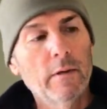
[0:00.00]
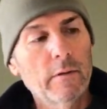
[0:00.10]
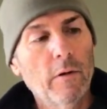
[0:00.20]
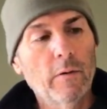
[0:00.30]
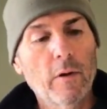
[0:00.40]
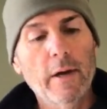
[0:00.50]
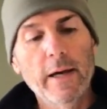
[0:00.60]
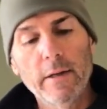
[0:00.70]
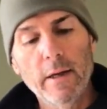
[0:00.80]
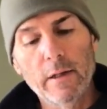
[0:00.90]
So good
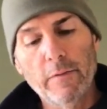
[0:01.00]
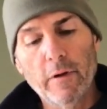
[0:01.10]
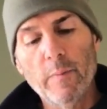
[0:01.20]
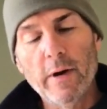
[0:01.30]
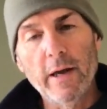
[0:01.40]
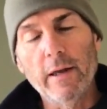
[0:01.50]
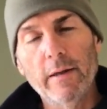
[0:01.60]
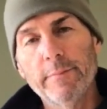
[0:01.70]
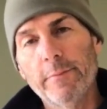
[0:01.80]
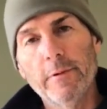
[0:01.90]
idea is if you're going to buy,
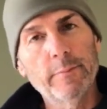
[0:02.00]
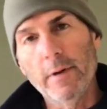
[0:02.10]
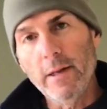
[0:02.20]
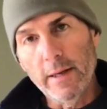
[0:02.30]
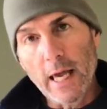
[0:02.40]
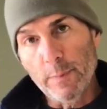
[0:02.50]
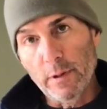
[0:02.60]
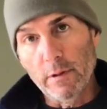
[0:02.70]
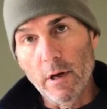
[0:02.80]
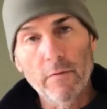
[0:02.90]
well, any
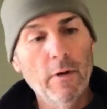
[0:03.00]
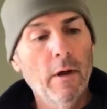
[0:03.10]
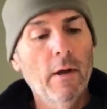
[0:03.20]
camping stuff,